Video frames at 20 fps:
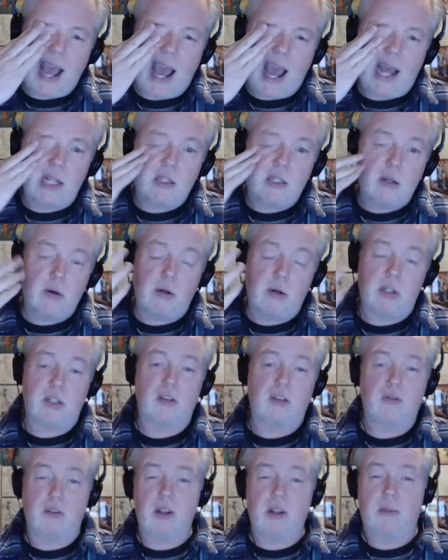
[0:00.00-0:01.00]
had to, because
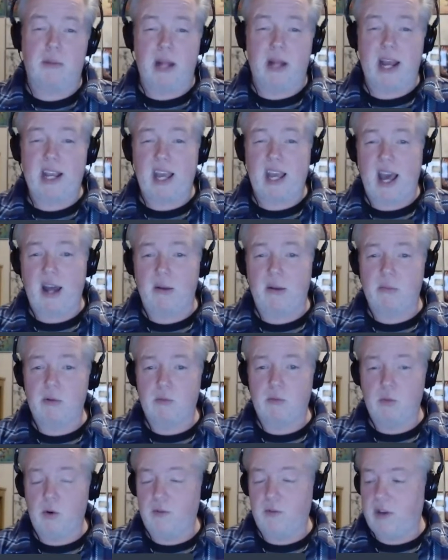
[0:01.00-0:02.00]
it's really Black
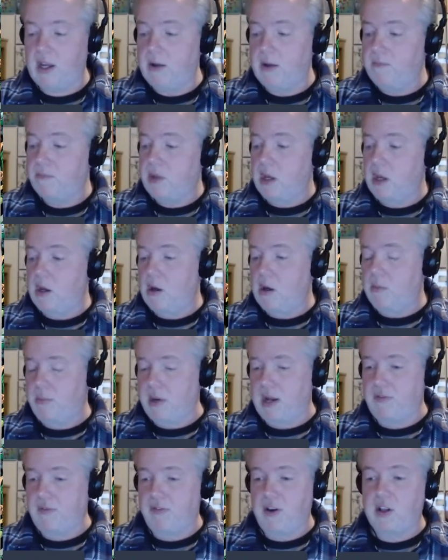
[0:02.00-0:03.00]
Adam's movie,
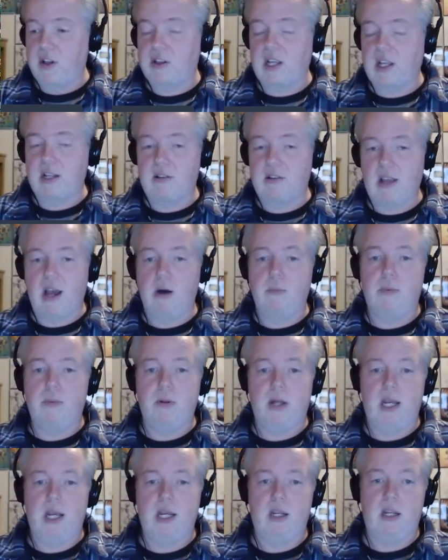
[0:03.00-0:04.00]
but I felt they
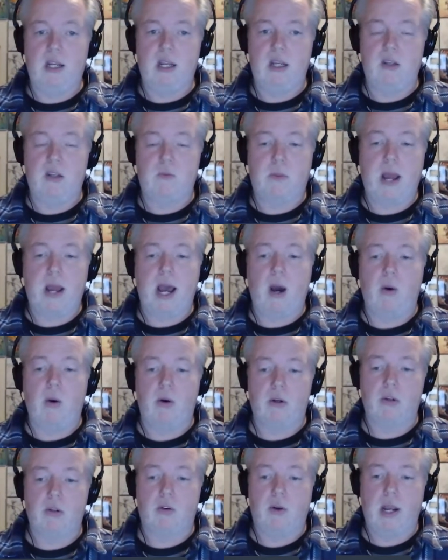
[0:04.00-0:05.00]
downplayed his
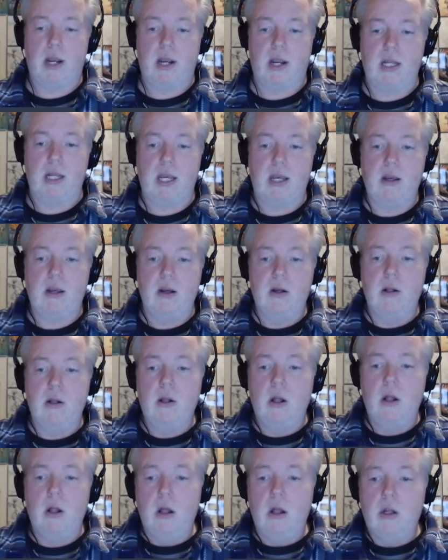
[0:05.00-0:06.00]
powers greatly.
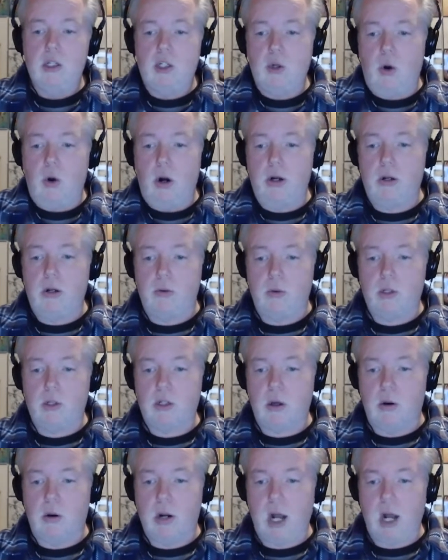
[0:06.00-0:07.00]
Jordan,
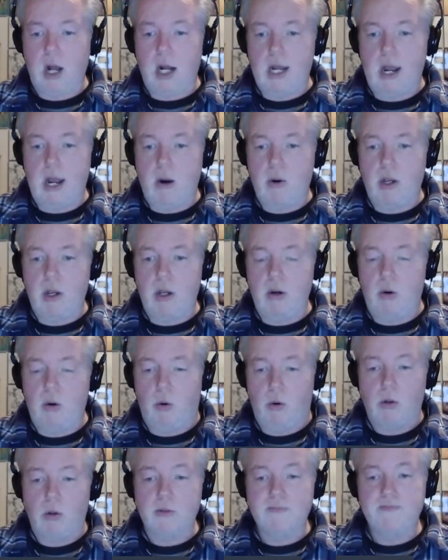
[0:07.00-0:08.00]
what's going on? How are
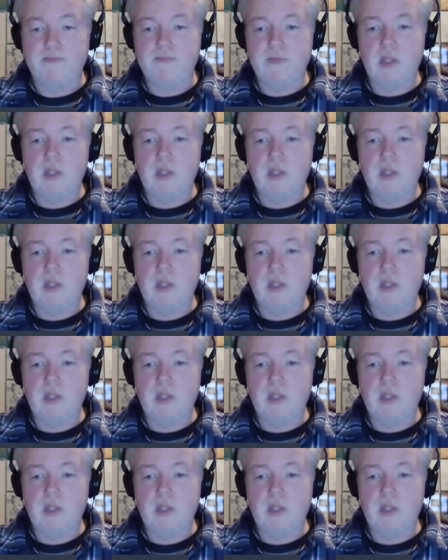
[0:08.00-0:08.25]
you?